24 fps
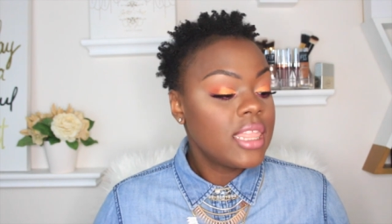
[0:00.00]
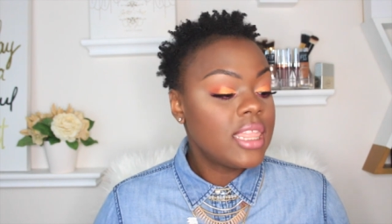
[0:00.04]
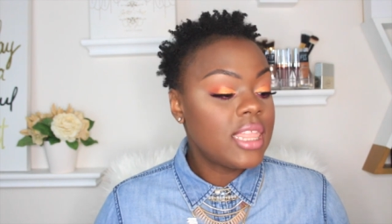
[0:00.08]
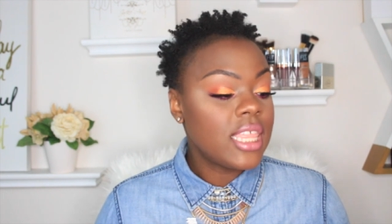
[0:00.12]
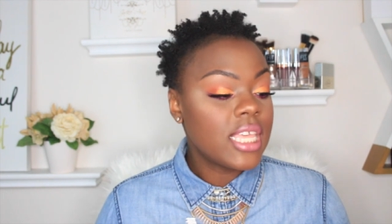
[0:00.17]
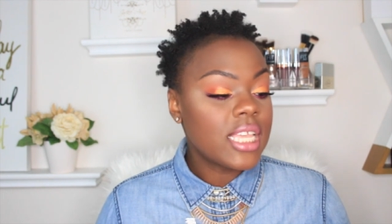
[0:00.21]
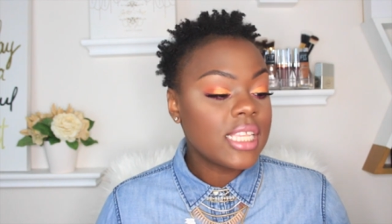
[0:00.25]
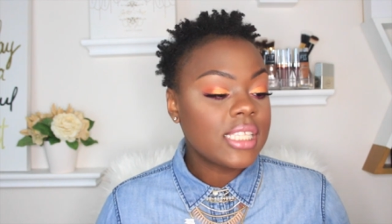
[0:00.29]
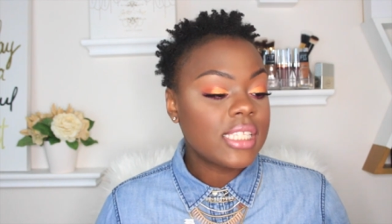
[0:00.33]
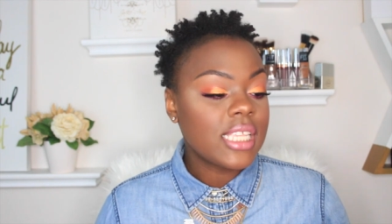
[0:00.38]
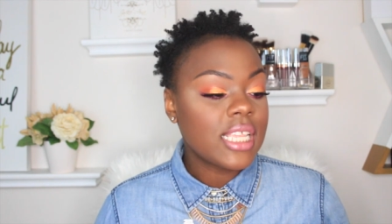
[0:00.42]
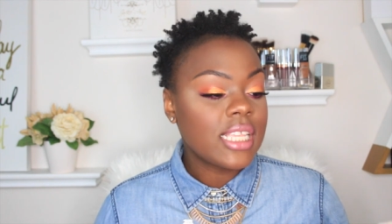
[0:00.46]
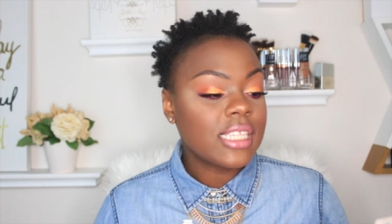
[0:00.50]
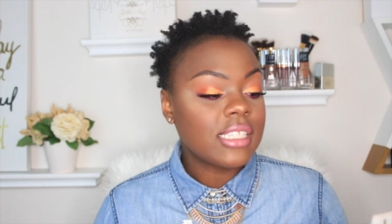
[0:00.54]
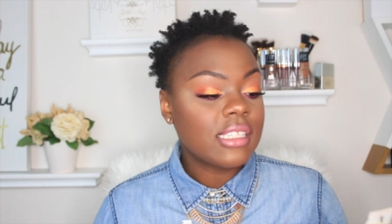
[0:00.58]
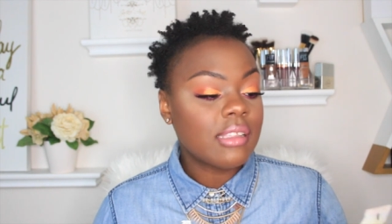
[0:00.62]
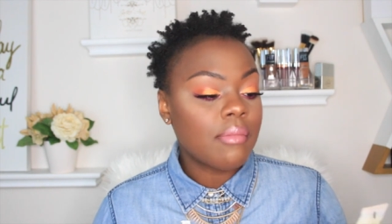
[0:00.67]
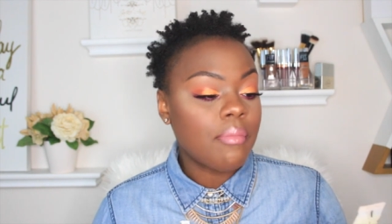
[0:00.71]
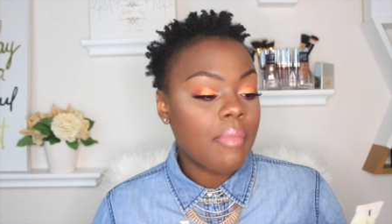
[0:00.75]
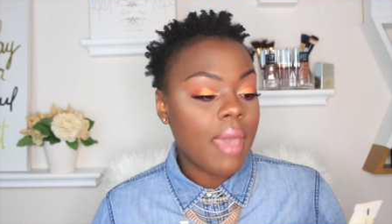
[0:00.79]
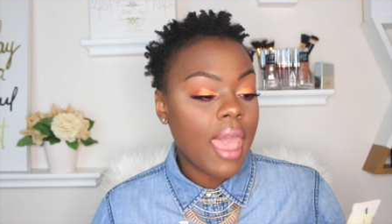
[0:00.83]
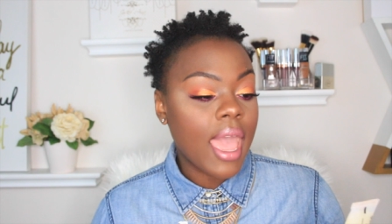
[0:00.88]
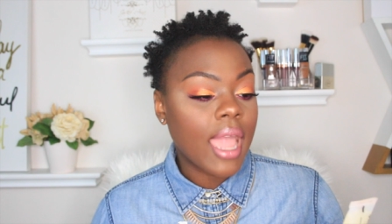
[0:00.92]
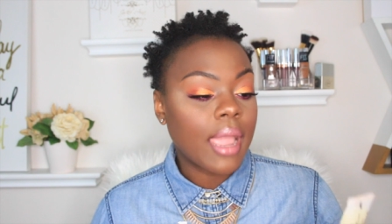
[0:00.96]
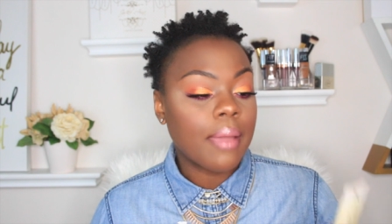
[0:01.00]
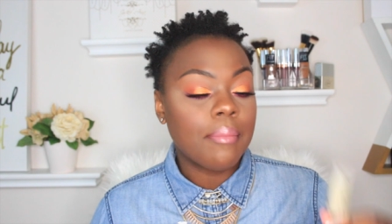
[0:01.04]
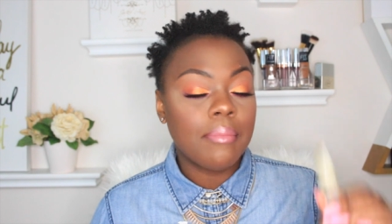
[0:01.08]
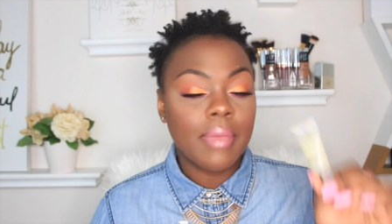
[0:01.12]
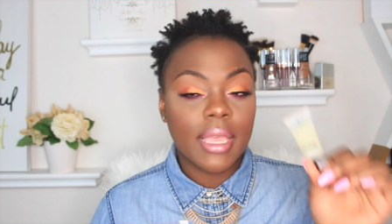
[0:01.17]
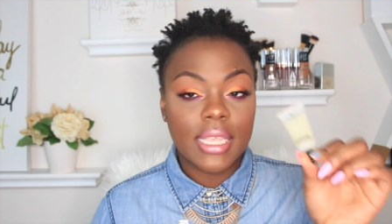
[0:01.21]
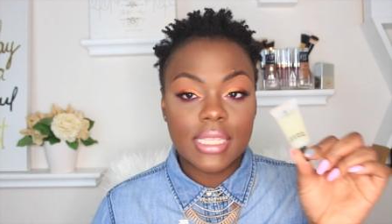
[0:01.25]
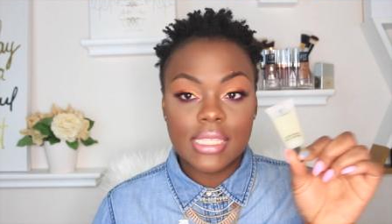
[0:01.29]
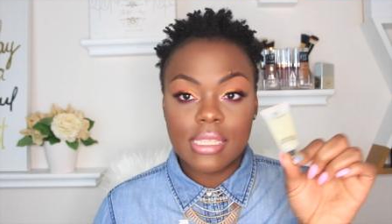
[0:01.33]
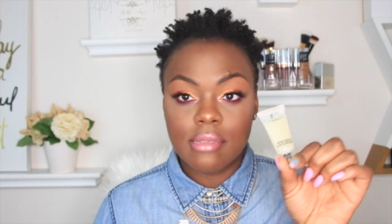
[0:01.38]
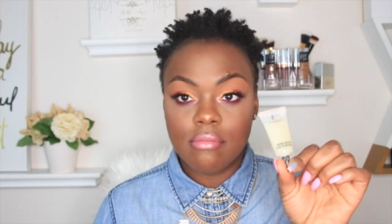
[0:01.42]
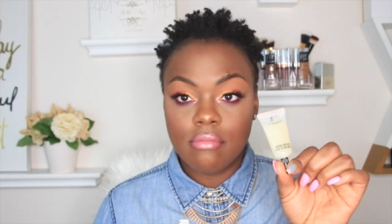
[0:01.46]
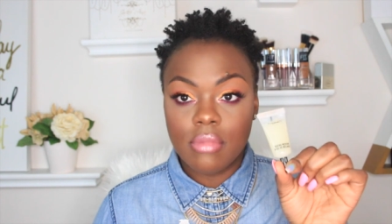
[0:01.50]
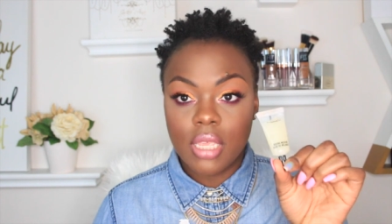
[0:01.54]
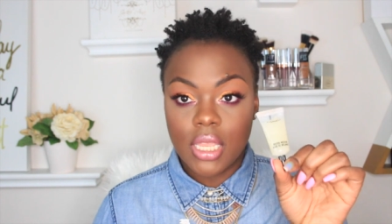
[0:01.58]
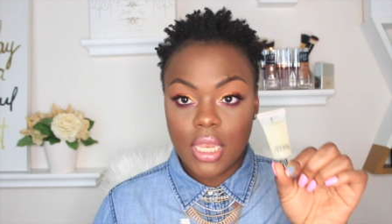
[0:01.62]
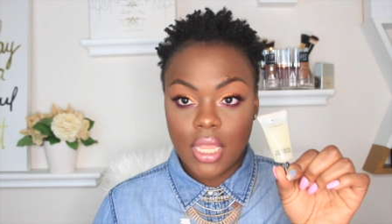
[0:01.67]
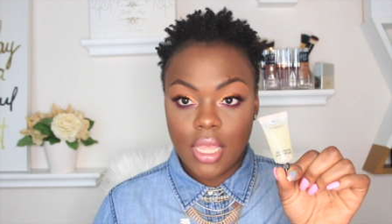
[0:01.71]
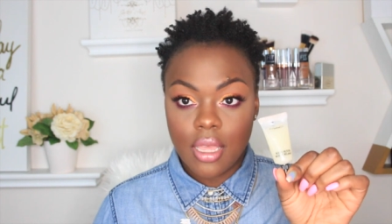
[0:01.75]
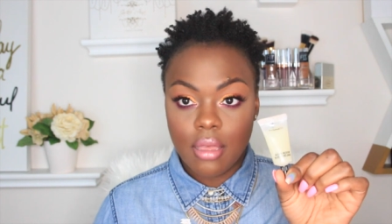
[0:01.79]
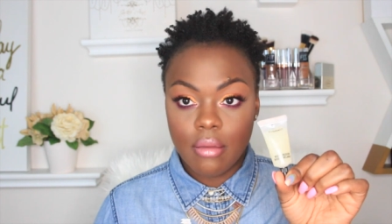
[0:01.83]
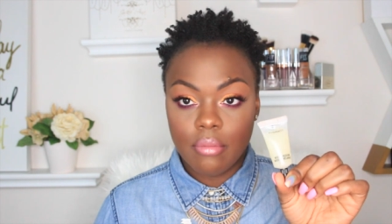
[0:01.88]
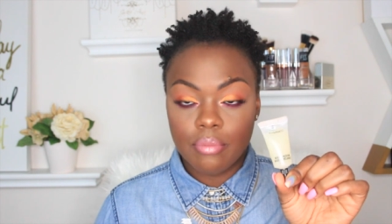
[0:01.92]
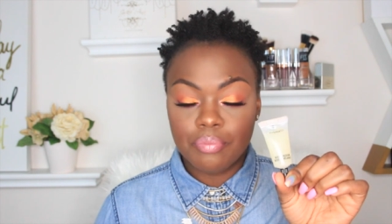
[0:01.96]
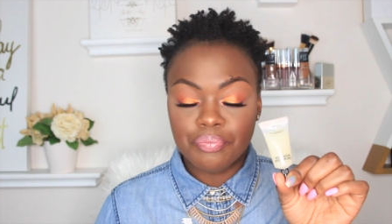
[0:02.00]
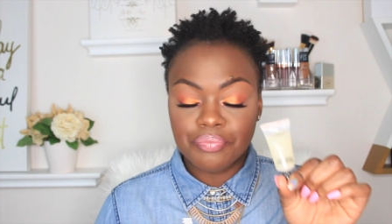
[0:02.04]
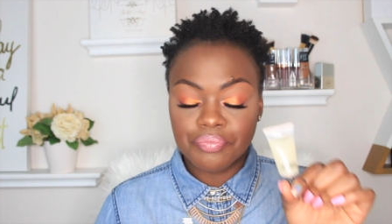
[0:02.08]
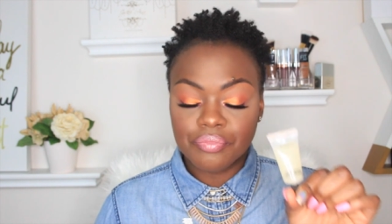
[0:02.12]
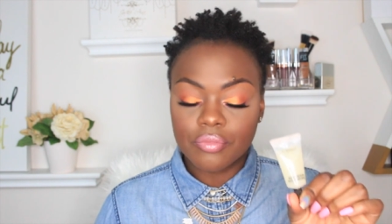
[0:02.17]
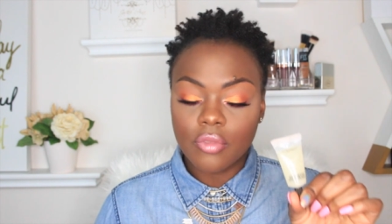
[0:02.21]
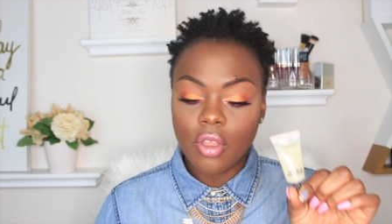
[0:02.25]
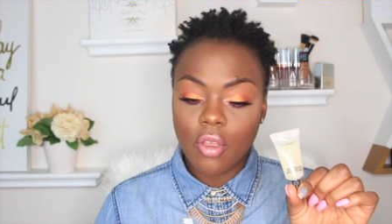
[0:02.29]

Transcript: This is the MAC Mix and Medium.